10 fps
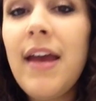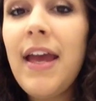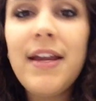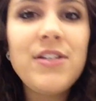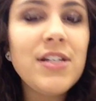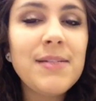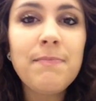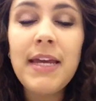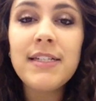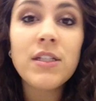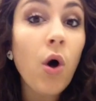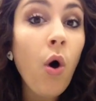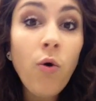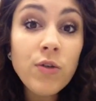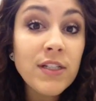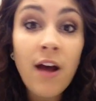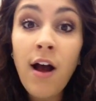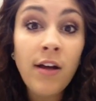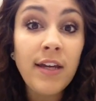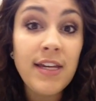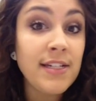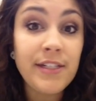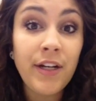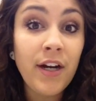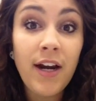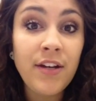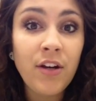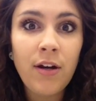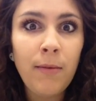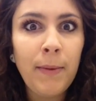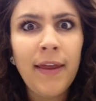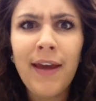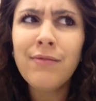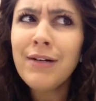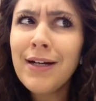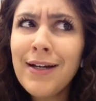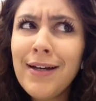it just makes the whole song easier, and you're going to be like, what?